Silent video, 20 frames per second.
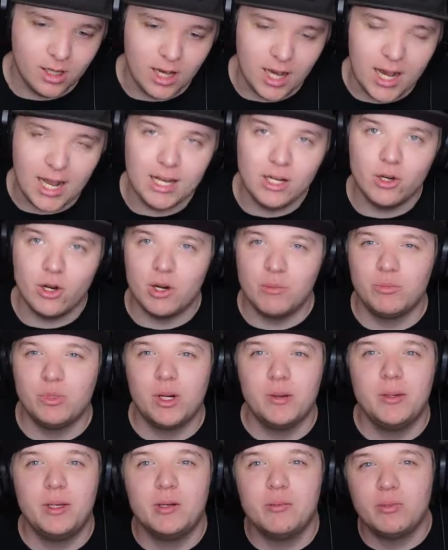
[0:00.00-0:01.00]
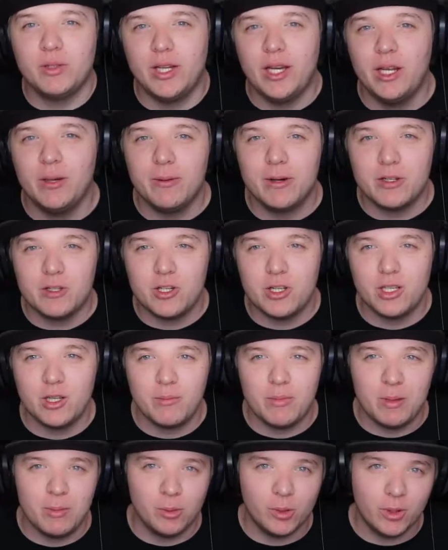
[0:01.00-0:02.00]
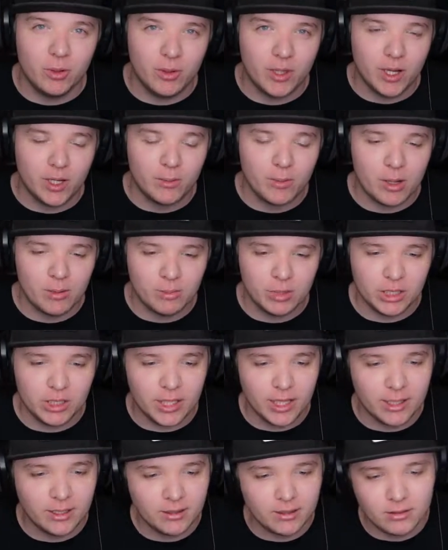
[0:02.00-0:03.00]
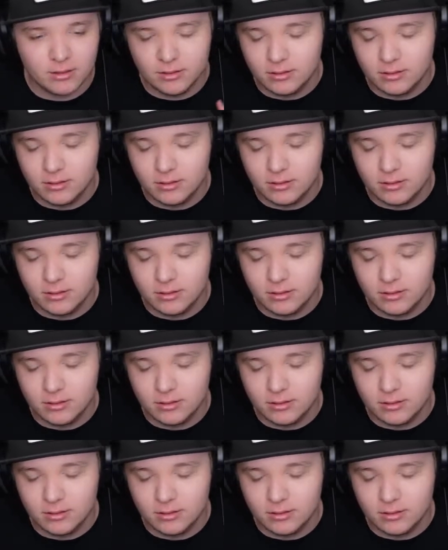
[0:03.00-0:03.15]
I know I'm probably complaining about shit that people don't care about, but like,